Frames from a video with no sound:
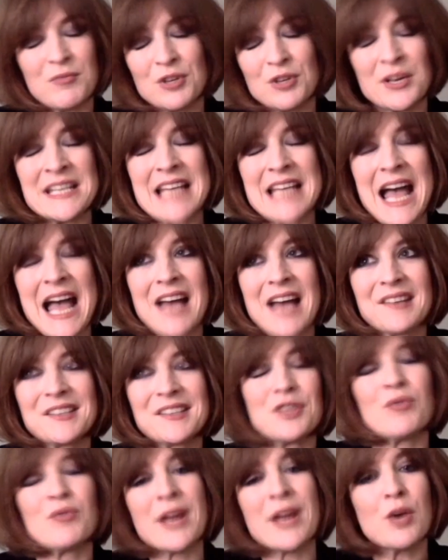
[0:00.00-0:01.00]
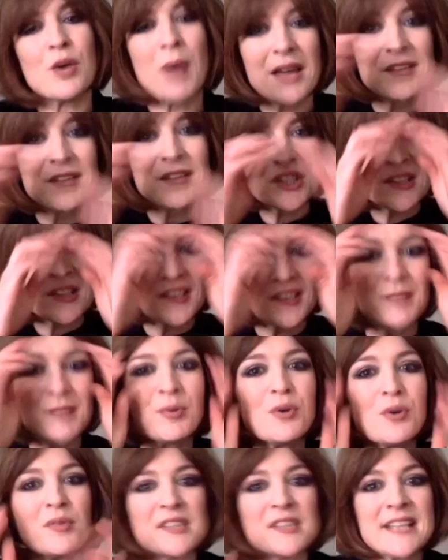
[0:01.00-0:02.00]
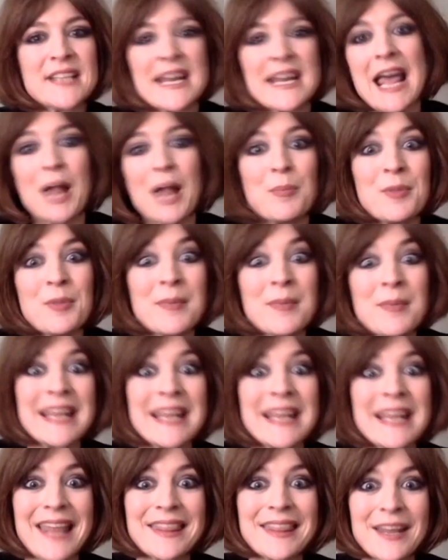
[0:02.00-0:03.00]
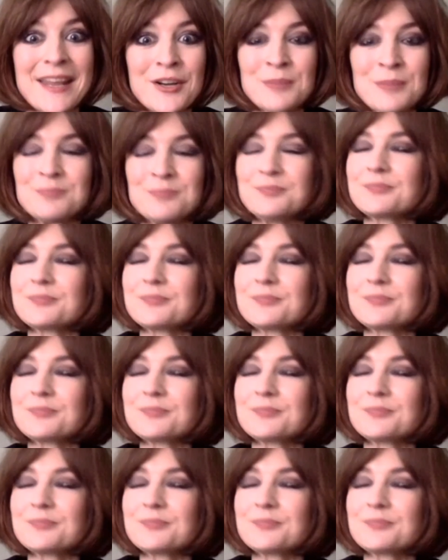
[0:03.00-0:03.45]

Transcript: learning to ask the right questions, I suppose, to kind of help them kind of get there.